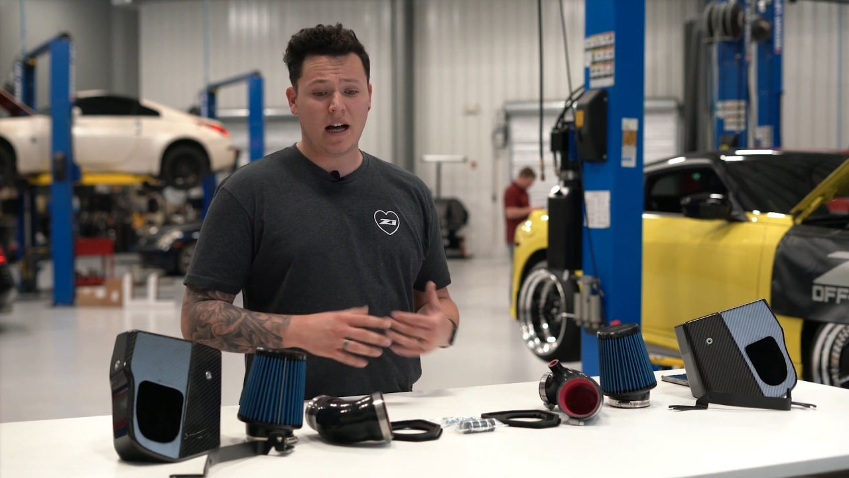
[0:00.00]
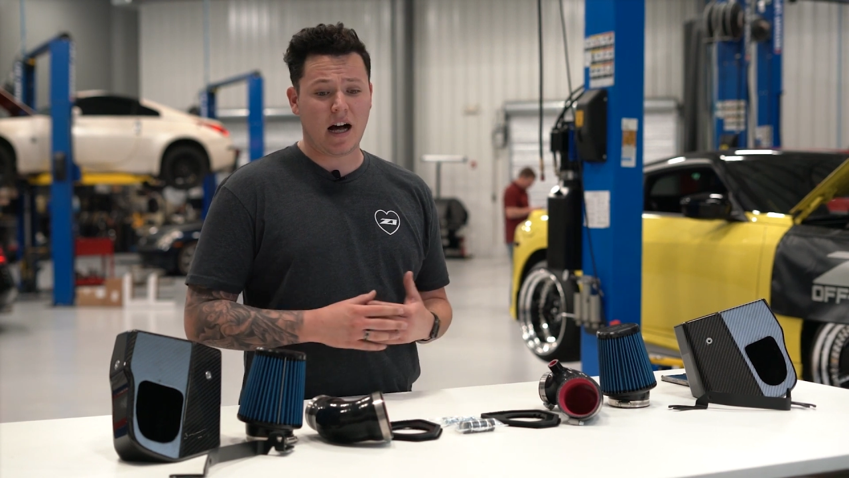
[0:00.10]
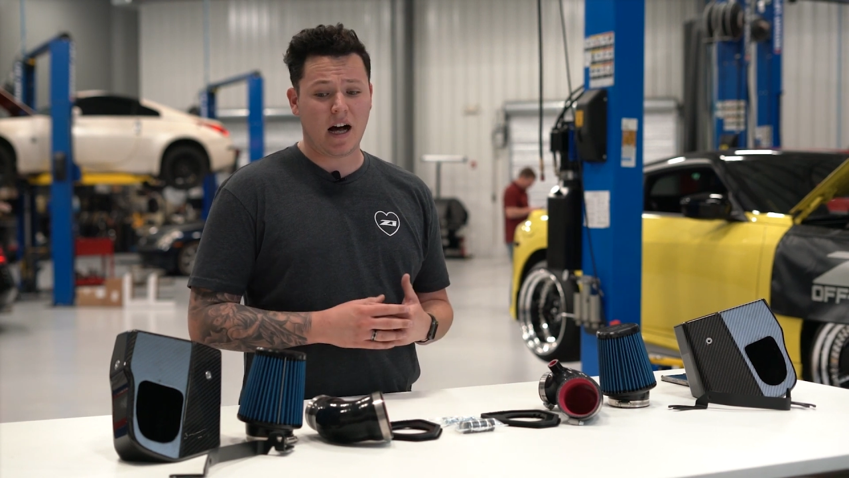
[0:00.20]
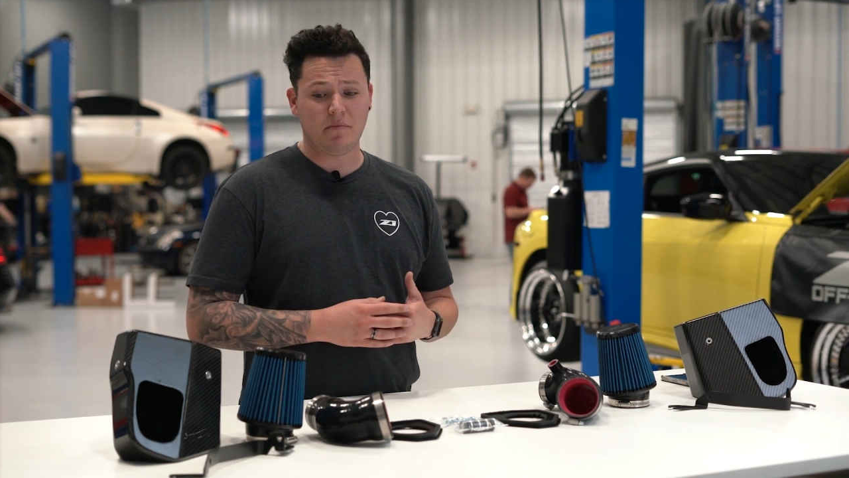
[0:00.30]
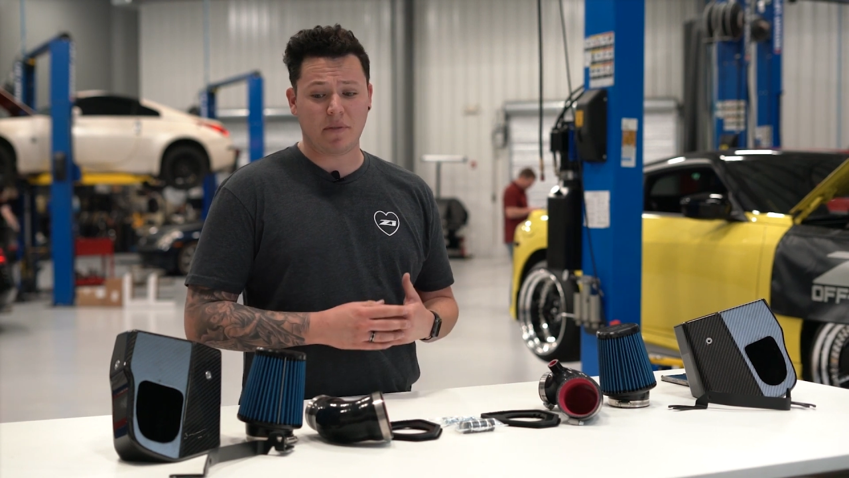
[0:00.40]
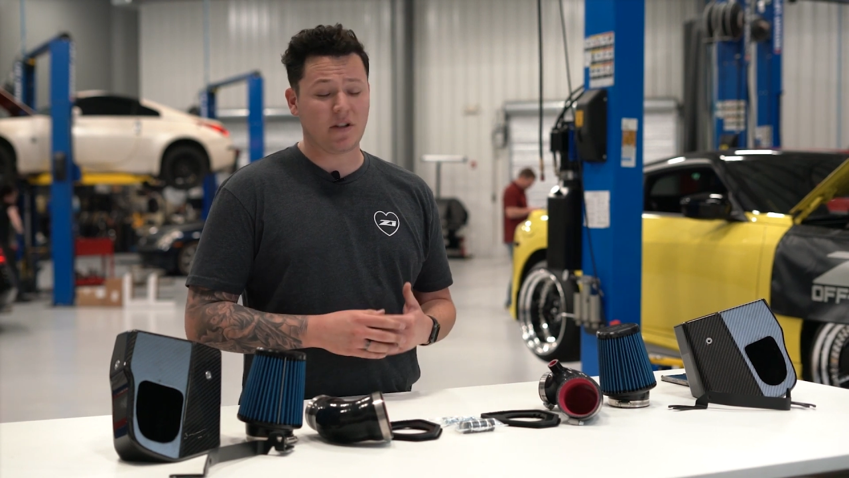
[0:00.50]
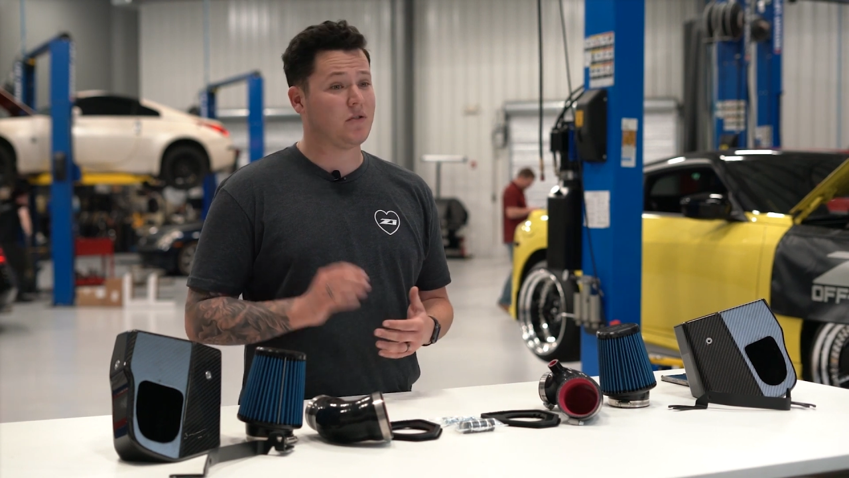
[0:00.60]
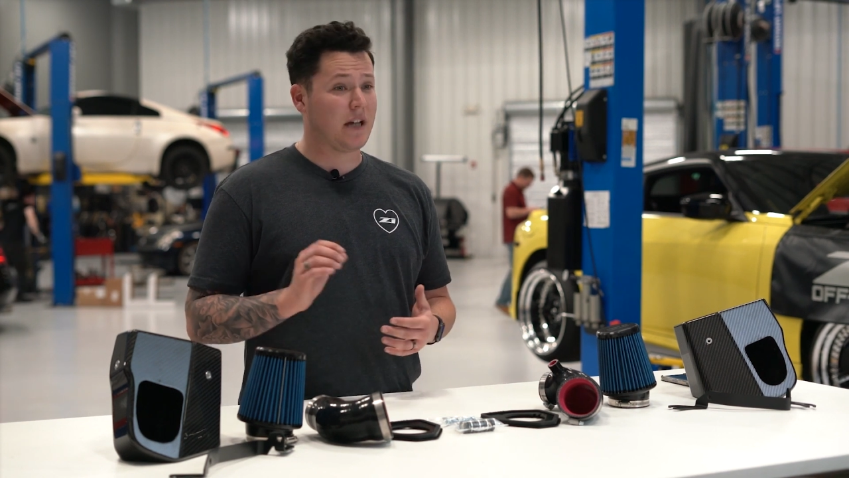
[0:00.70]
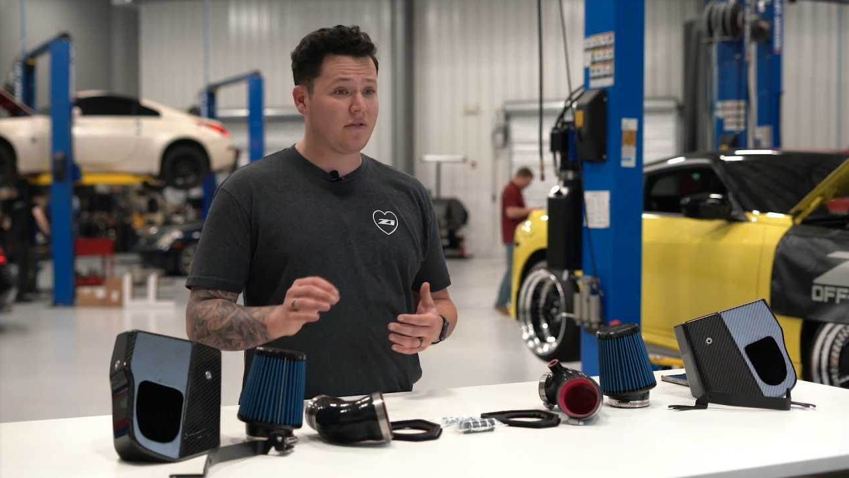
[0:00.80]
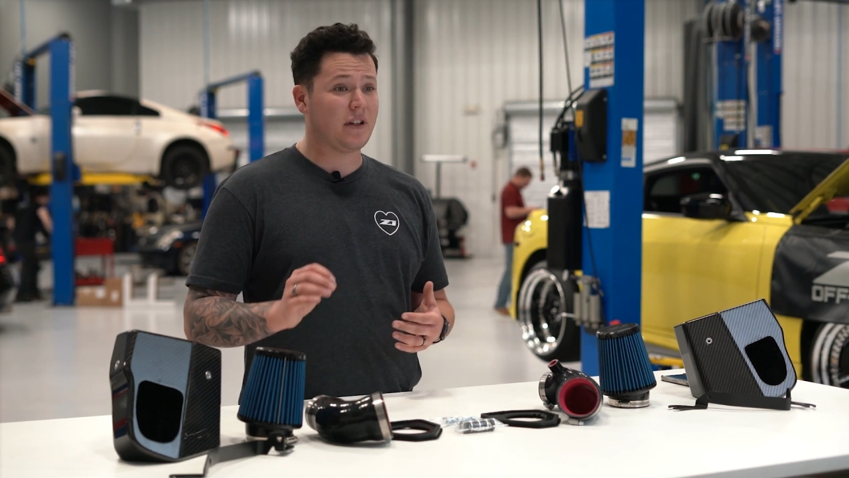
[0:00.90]
but
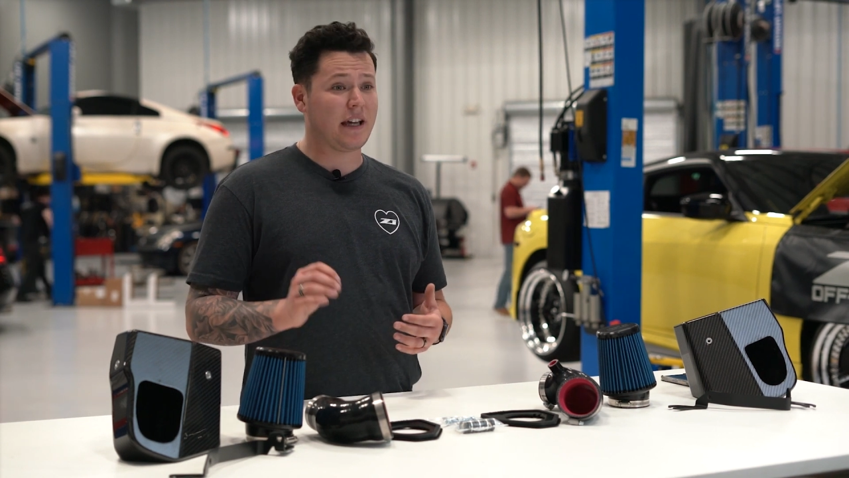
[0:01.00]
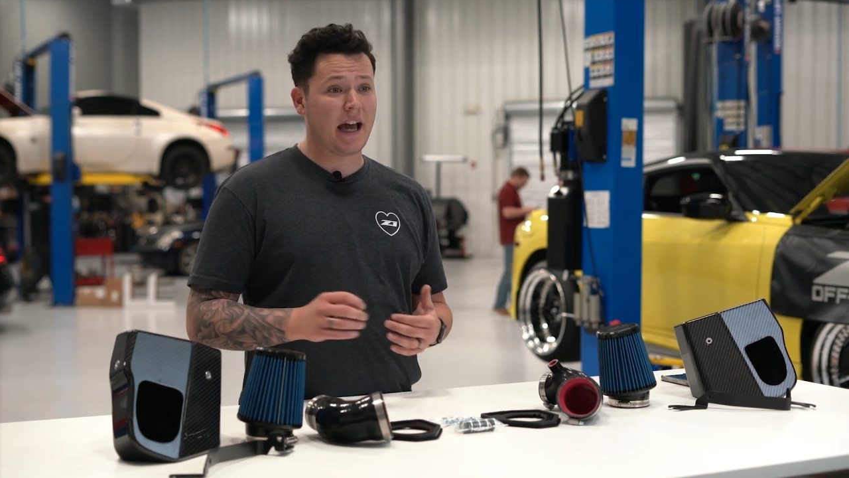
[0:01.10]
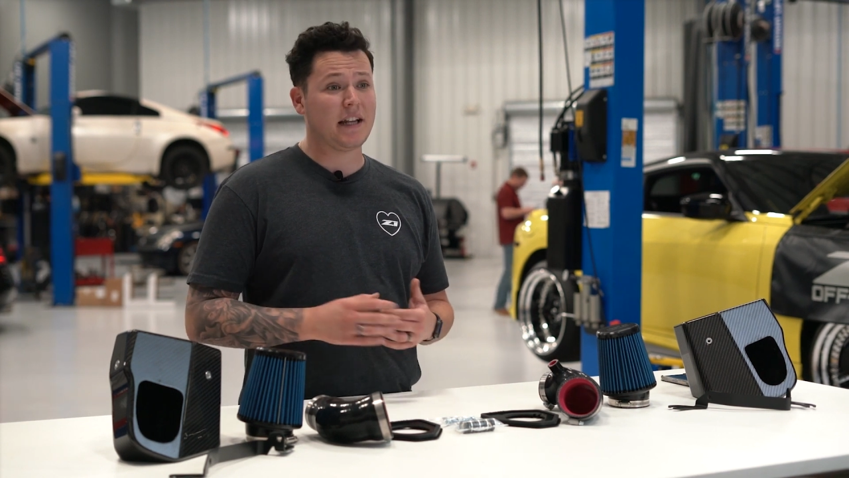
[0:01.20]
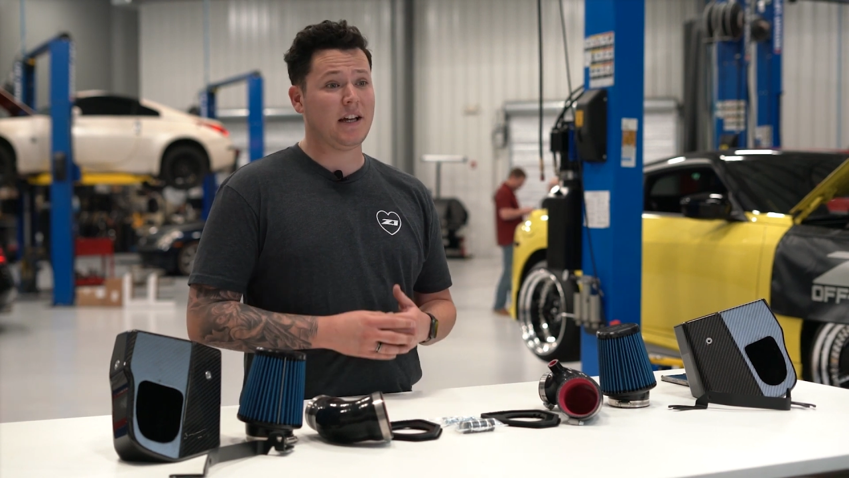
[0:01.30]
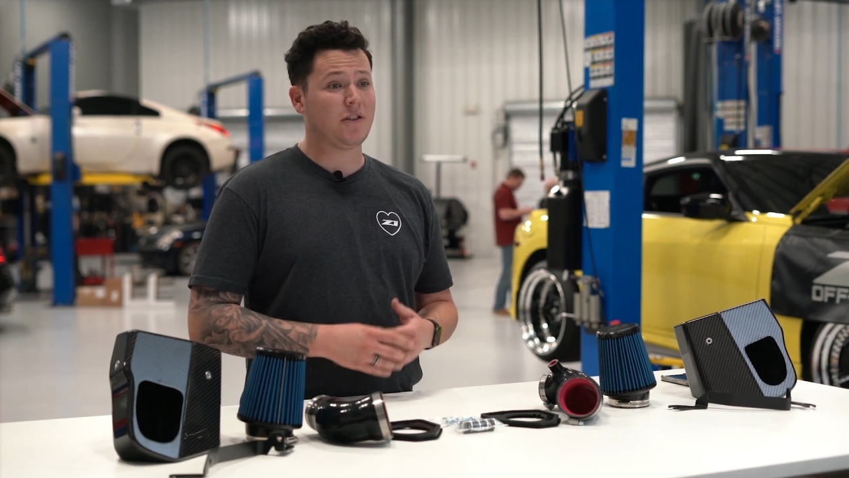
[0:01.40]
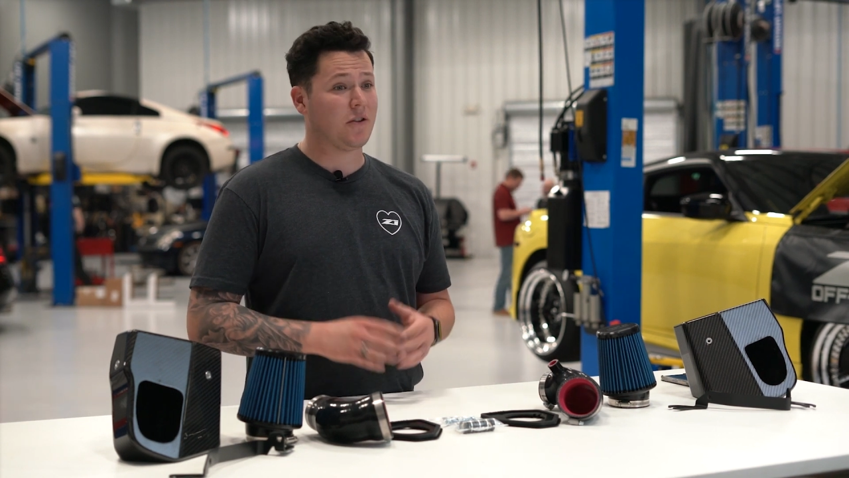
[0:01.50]
you definitely can hear